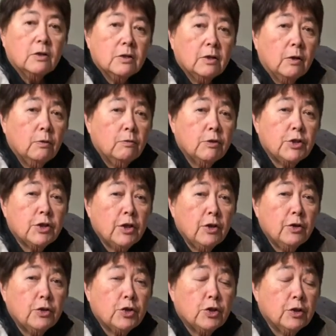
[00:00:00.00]
So
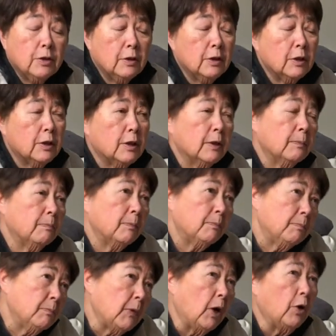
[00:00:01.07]
research and
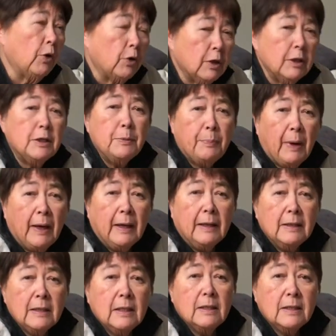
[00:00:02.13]
a lot of
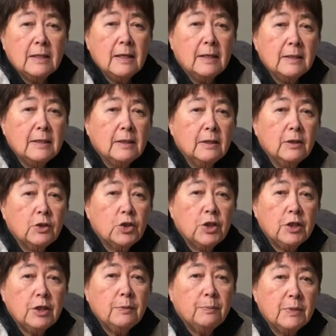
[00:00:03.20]
debate says that
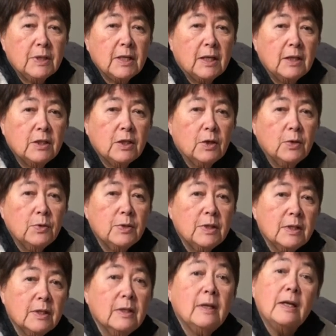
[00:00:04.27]
chitting potatoes
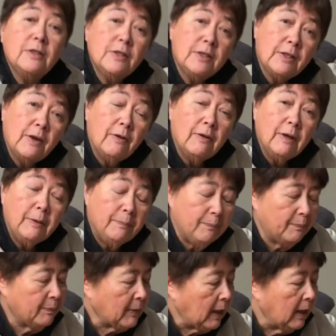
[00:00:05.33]
isn't necessary.
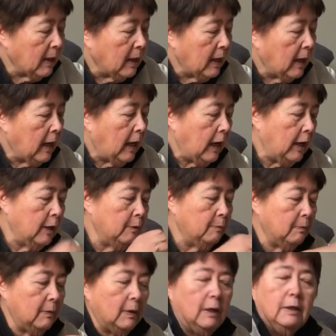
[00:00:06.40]
And
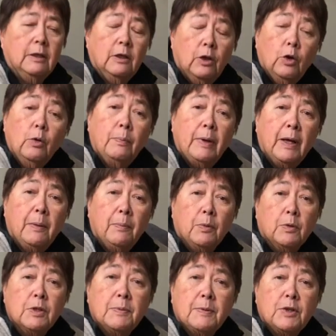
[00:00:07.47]
a lot of people,
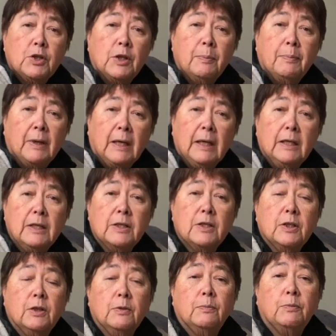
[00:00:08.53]
especially beginners
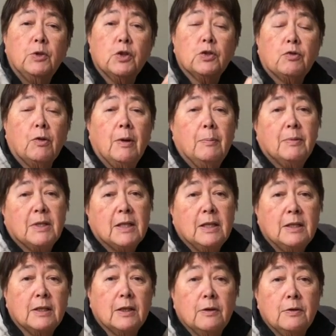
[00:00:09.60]
that have just grown
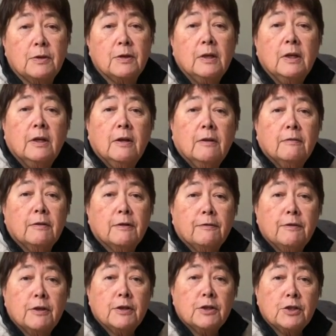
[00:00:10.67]
potatoes for the
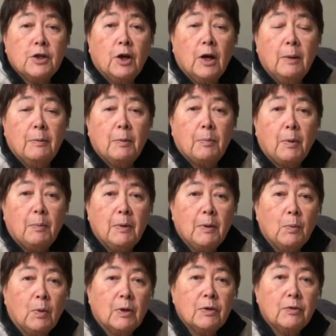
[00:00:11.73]
first time, are probably
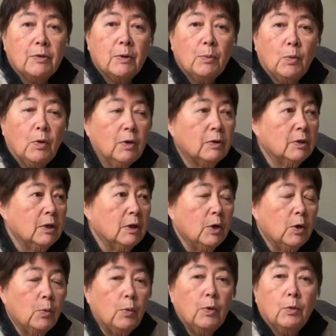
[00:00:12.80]
wondering what
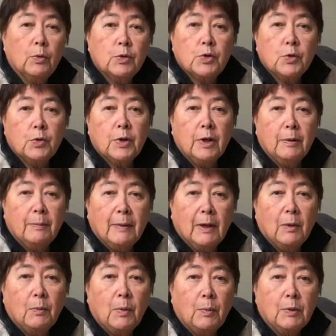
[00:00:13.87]
we're all talking
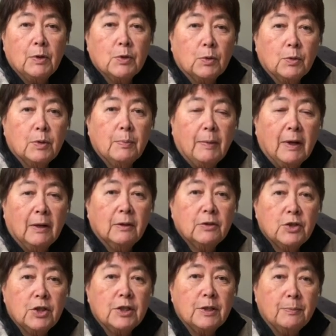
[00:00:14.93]
about when we talk about
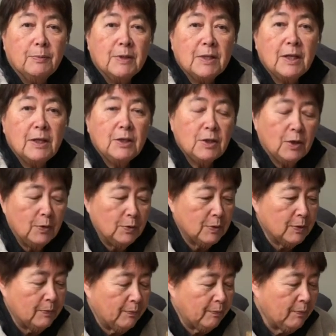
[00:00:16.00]
chitting potatoes.